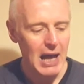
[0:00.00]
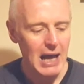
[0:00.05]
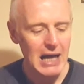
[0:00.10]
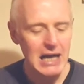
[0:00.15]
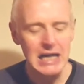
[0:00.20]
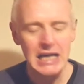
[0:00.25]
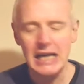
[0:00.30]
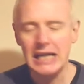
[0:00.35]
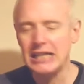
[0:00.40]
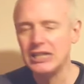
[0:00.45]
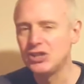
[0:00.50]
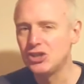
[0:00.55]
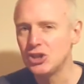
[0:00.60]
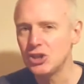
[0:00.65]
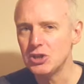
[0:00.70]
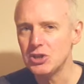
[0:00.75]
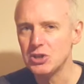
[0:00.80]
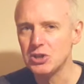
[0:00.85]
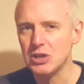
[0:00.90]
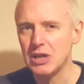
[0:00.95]

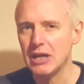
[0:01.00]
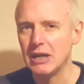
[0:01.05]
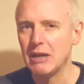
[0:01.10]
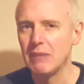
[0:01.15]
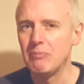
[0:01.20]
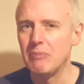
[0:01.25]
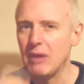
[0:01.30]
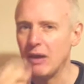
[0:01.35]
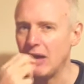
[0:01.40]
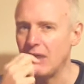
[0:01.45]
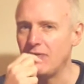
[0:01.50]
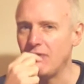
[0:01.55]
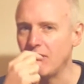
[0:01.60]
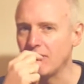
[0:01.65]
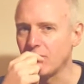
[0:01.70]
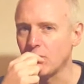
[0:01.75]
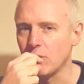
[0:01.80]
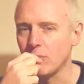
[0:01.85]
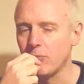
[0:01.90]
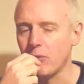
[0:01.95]
If
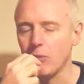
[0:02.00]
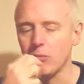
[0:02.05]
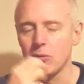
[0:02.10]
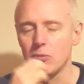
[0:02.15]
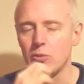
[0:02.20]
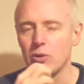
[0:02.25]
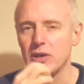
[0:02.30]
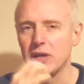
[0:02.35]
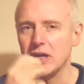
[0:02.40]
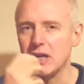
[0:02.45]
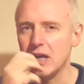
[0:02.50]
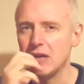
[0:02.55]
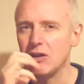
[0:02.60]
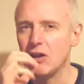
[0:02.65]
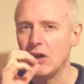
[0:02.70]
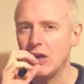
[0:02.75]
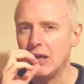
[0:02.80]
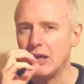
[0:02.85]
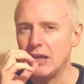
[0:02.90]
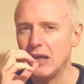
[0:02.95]
I've got a problem with
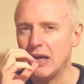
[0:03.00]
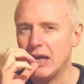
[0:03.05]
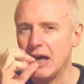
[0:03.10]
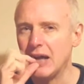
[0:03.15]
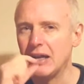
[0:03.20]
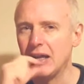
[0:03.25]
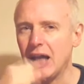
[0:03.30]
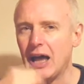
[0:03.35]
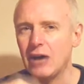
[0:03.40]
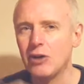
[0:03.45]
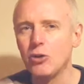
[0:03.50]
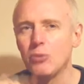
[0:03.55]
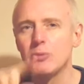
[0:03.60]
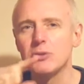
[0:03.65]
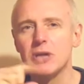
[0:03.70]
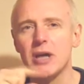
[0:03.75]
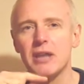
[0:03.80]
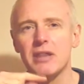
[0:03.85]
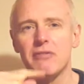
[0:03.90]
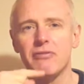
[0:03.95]
it, I'd
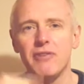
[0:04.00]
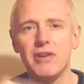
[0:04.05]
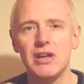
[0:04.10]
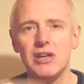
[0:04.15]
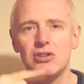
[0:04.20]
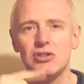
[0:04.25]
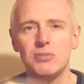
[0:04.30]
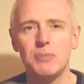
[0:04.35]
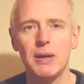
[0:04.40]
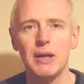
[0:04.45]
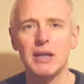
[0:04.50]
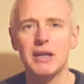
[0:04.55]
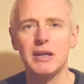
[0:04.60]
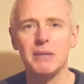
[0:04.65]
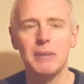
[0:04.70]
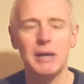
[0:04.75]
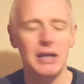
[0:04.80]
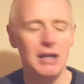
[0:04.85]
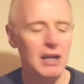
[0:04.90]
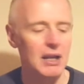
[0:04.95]
almost like the finish to be a
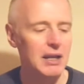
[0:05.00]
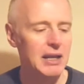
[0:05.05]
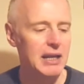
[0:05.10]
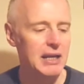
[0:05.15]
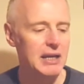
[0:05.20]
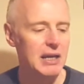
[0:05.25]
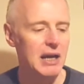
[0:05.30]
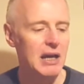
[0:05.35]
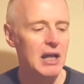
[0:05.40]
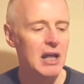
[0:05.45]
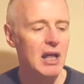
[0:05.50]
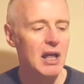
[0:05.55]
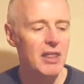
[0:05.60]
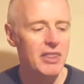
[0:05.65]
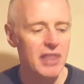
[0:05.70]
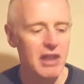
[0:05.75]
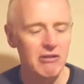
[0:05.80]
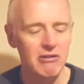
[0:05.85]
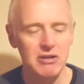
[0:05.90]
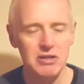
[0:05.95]
little bit cleaner.
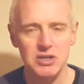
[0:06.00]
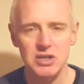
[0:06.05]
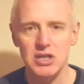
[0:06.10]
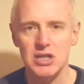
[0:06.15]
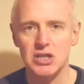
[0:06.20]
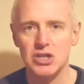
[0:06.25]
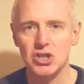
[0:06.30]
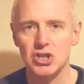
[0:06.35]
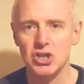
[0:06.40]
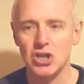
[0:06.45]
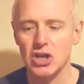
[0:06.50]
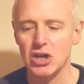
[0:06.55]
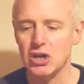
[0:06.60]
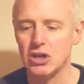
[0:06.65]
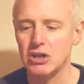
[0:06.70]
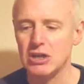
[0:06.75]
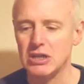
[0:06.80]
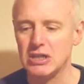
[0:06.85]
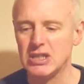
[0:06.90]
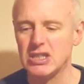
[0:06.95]
There is this
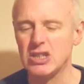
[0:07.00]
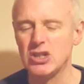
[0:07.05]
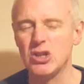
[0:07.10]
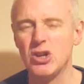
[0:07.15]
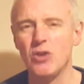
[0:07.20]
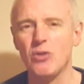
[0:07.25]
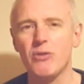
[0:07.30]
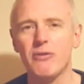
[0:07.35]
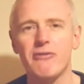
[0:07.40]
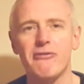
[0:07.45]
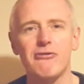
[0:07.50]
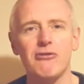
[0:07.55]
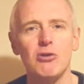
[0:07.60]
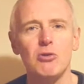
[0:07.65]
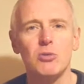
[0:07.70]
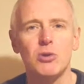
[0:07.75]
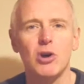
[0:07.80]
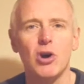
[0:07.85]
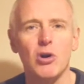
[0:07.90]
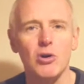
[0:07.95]
sort of
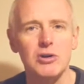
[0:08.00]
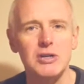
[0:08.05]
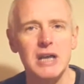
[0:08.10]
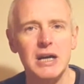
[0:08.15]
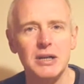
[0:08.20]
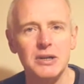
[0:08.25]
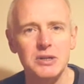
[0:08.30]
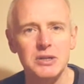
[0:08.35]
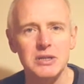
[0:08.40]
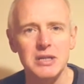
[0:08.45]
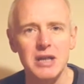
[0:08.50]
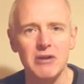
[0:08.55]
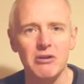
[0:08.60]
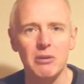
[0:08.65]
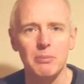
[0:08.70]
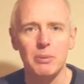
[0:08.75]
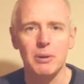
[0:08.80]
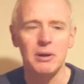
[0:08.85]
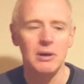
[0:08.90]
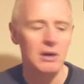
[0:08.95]
fruit cocktail
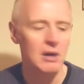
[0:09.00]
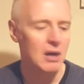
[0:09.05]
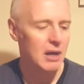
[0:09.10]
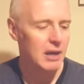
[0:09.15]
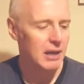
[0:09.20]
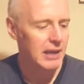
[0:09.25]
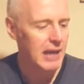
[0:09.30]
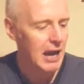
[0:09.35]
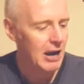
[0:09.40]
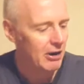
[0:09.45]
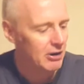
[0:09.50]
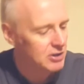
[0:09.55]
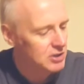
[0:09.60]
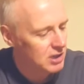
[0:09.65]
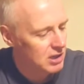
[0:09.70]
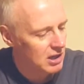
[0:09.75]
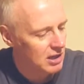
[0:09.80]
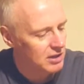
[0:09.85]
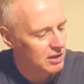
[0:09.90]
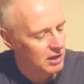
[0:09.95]
syrup
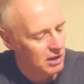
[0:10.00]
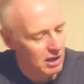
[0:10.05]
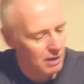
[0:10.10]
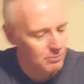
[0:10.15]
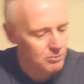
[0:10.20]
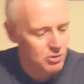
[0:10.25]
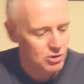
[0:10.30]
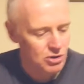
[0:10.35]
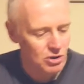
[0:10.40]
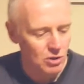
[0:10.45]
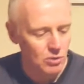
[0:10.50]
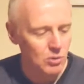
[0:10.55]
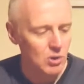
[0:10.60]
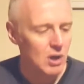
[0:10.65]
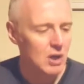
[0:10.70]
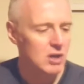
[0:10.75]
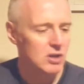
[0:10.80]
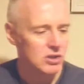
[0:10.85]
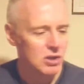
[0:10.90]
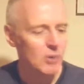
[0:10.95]
character that comes through.
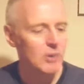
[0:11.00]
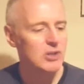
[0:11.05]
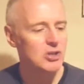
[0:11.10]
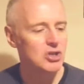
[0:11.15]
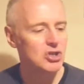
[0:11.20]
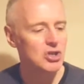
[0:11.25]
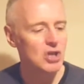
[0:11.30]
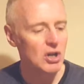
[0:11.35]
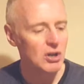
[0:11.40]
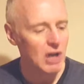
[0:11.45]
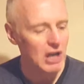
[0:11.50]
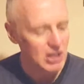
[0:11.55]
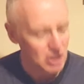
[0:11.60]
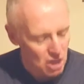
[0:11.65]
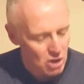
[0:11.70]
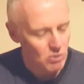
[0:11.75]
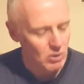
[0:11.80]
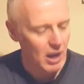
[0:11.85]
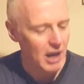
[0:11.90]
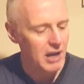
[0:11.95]
So it's
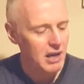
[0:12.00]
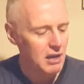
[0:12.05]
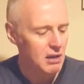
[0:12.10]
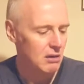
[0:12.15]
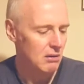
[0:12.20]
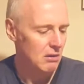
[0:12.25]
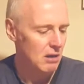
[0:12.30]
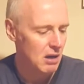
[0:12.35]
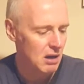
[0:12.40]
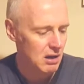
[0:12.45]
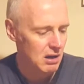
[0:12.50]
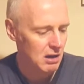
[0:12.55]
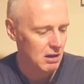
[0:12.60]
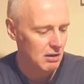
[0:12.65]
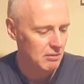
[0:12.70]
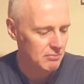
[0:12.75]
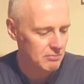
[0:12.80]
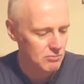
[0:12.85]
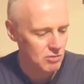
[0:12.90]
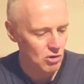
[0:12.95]
okay,
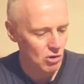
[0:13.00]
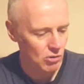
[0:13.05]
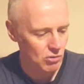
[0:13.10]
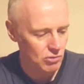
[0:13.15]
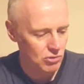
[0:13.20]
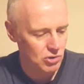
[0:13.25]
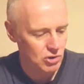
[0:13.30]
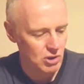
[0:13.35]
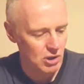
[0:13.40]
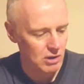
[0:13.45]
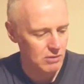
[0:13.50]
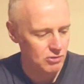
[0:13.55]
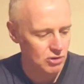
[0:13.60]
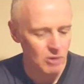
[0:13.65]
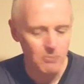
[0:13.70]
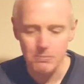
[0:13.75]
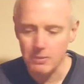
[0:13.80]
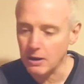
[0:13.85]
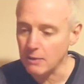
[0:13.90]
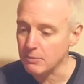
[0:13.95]
not
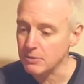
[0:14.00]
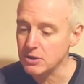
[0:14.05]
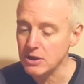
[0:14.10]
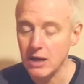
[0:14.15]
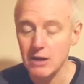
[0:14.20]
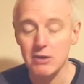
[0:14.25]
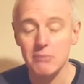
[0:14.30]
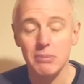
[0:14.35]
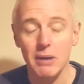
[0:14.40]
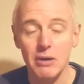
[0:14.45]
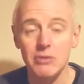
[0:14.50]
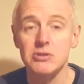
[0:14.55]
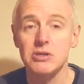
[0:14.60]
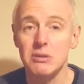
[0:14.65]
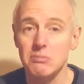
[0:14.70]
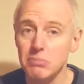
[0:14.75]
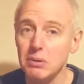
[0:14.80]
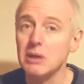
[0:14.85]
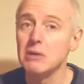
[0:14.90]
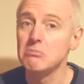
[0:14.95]
jumping up and down about
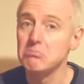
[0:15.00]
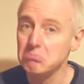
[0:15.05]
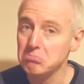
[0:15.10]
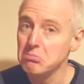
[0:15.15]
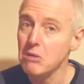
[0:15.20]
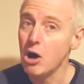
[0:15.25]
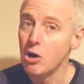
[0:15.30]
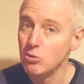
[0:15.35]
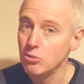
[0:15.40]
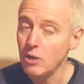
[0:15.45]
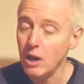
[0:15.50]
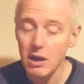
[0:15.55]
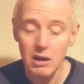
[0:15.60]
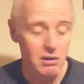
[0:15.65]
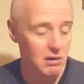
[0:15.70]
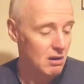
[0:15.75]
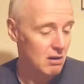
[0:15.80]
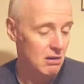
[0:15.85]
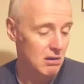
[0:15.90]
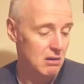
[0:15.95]
it, but
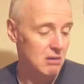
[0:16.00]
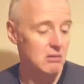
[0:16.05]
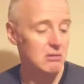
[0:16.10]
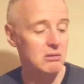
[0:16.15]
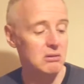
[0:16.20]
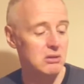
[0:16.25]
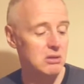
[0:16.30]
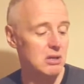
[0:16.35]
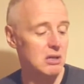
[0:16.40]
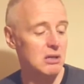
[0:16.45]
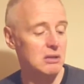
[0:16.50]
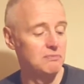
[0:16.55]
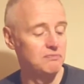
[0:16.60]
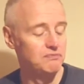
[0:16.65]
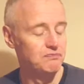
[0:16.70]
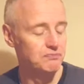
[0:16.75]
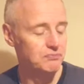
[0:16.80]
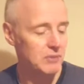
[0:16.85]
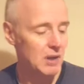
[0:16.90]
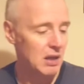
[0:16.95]
okay. And
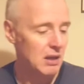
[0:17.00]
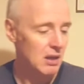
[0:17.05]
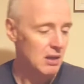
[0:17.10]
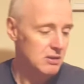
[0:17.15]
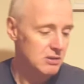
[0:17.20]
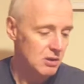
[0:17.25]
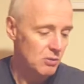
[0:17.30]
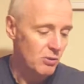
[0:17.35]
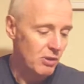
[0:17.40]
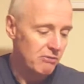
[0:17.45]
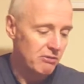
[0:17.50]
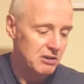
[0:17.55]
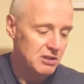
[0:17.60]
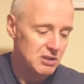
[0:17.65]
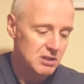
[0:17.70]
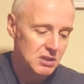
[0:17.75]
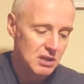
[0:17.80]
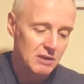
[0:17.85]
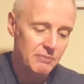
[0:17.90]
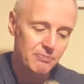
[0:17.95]
so whether
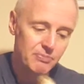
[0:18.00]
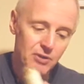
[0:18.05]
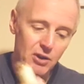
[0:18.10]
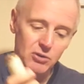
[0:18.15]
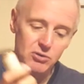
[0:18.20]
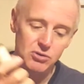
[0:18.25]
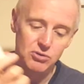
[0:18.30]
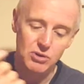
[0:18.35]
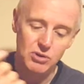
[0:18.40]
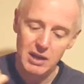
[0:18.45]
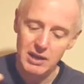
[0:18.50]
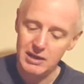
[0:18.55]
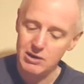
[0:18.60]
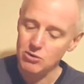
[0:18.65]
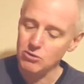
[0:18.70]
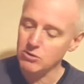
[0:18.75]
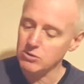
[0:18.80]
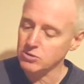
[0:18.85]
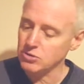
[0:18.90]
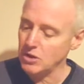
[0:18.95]
it's Australian
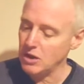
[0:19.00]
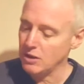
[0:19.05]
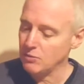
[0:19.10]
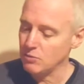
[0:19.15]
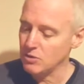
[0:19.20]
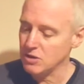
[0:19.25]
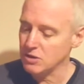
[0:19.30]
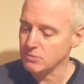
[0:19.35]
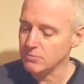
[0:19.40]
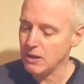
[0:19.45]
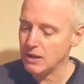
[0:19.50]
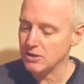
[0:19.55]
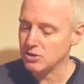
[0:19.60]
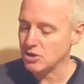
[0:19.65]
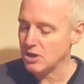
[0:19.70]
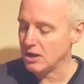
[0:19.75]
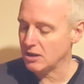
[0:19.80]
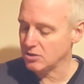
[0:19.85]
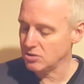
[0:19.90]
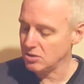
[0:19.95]
or Australian with a
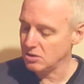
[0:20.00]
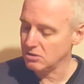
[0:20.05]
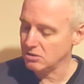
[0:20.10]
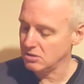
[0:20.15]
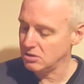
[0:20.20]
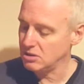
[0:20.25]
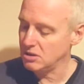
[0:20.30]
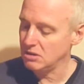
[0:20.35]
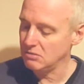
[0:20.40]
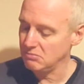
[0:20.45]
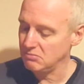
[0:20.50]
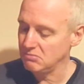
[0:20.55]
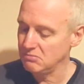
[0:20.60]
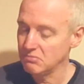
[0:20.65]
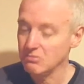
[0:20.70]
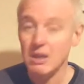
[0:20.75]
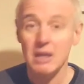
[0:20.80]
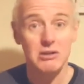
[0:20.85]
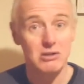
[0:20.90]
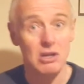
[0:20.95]
Spanish accent,
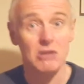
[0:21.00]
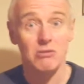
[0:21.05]
it's